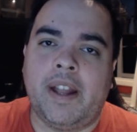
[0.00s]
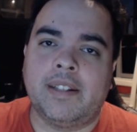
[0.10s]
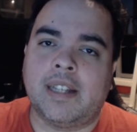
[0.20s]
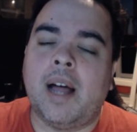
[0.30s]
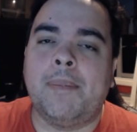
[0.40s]

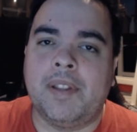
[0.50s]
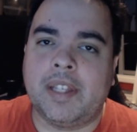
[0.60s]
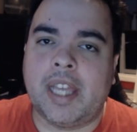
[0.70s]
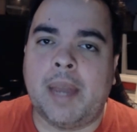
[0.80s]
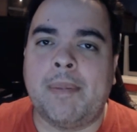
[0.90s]
Advance copy
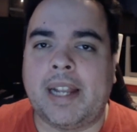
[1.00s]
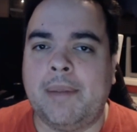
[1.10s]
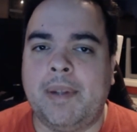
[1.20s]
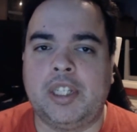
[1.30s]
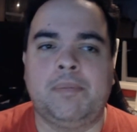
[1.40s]
of the game, like
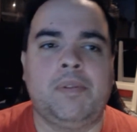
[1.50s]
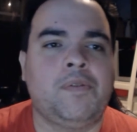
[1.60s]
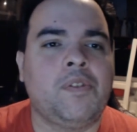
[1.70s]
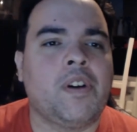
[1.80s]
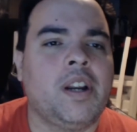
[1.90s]
I mentioned
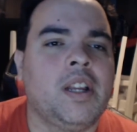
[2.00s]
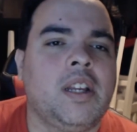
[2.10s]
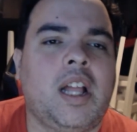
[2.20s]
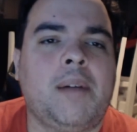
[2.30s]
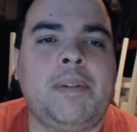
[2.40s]
before.
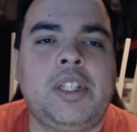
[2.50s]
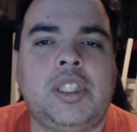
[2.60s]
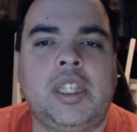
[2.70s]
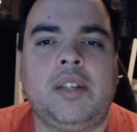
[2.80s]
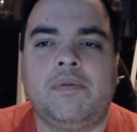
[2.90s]
I'm going to
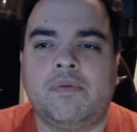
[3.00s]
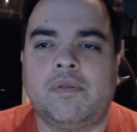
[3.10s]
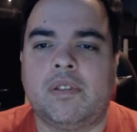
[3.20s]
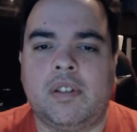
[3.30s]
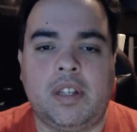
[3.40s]
see,
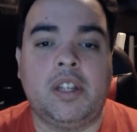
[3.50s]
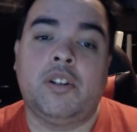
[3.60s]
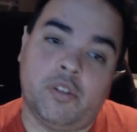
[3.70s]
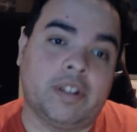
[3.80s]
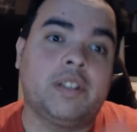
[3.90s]

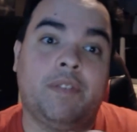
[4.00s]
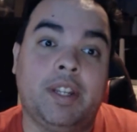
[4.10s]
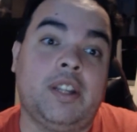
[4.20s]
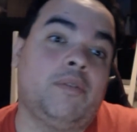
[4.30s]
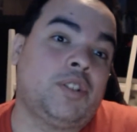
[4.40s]
and during the
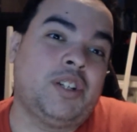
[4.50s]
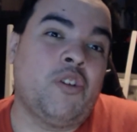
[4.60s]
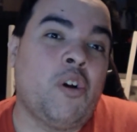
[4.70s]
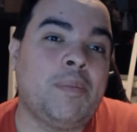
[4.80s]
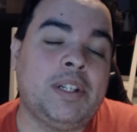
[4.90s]
video, which I
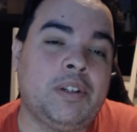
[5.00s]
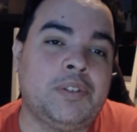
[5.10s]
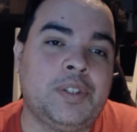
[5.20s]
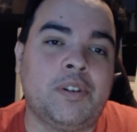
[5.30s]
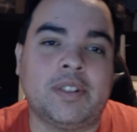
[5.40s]
normally
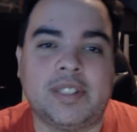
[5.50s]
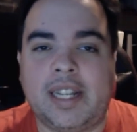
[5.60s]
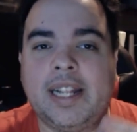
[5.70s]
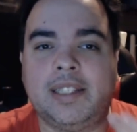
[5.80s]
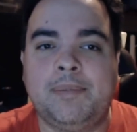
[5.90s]
don't do because I
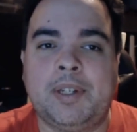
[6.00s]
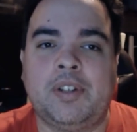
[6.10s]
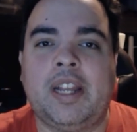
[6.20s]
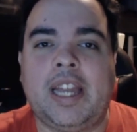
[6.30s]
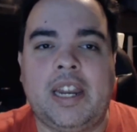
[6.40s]
like to make
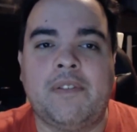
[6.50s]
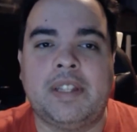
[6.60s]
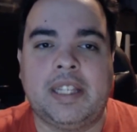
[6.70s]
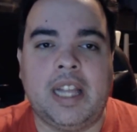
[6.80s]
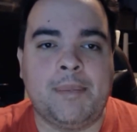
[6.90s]
sure I get
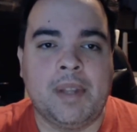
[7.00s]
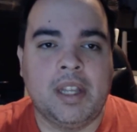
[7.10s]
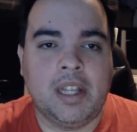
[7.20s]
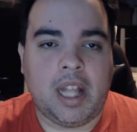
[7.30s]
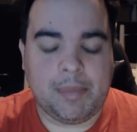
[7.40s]
everything up,
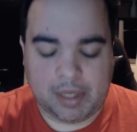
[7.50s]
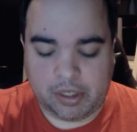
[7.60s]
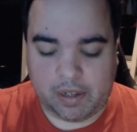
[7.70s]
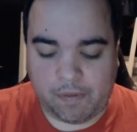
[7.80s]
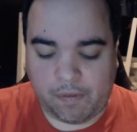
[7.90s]
I'm going
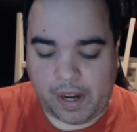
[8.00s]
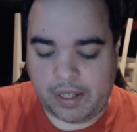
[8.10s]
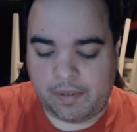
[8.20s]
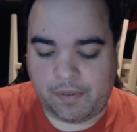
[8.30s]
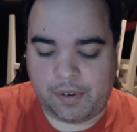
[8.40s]
to try to
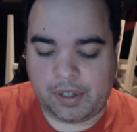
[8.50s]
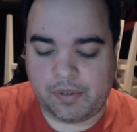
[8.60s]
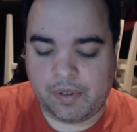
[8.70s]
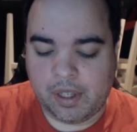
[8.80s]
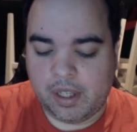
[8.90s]
find it for
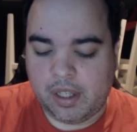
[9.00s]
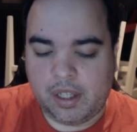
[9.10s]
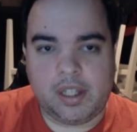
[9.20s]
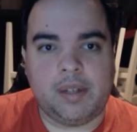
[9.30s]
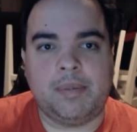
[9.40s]
you.
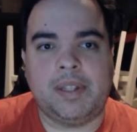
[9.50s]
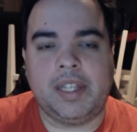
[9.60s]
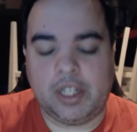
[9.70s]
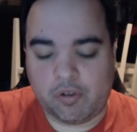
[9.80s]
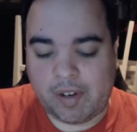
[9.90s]
I
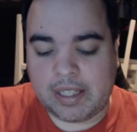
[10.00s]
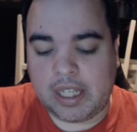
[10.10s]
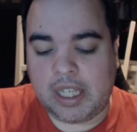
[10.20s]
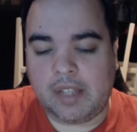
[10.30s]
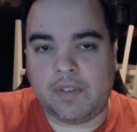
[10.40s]
think it's
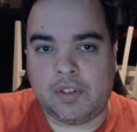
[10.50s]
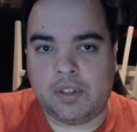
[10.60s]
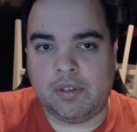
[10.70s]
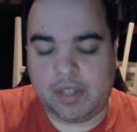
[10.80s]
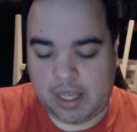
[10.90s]
Resident Evil
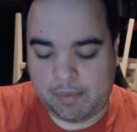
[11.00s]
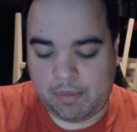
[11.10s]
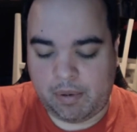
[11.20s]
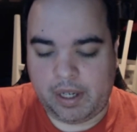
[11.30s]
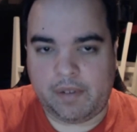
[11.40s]
2 Game
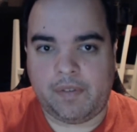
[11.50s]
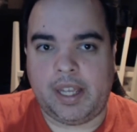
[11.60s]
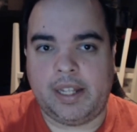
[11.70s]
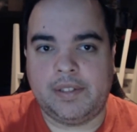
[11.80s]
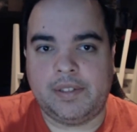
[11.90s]
Boy
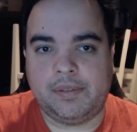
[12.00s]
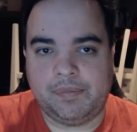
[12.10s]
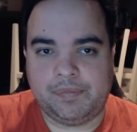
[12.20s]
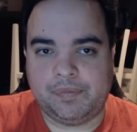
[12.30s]
Advance.